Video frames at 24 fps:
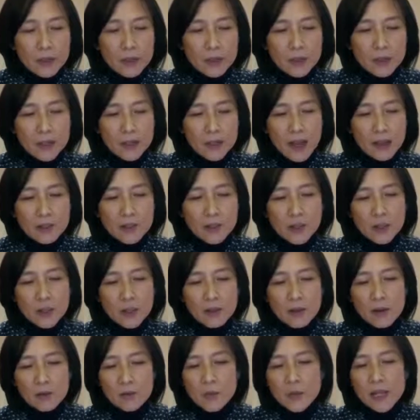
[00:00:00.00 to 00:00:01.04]

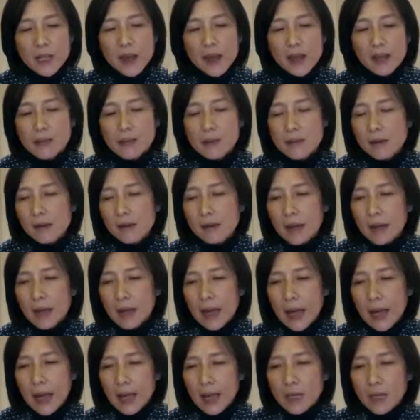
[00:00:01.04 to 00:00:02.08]
collection of plants,
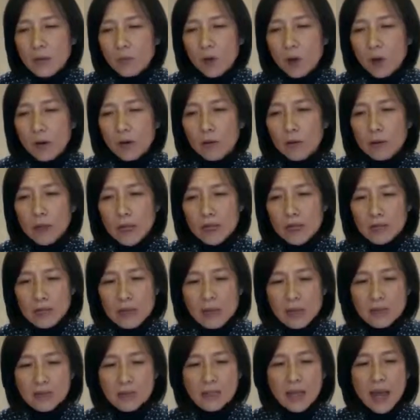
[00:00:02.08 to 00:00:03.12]
animals, and
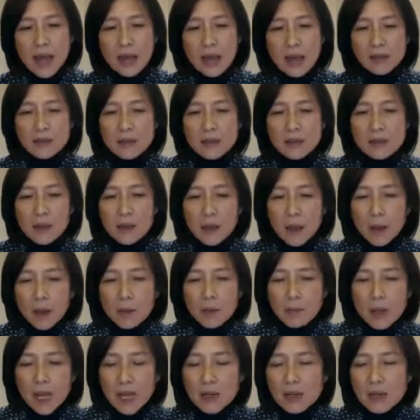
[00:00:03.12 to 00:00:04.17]
insects,
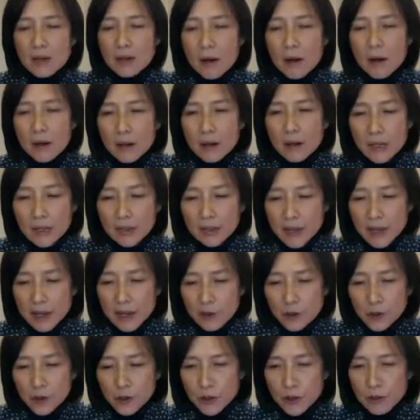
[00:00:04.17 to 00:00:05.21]
many are
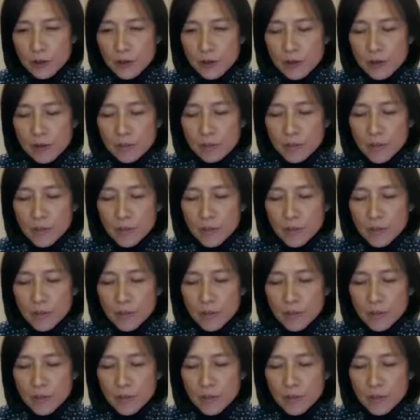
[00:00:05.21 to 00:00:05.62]
endangered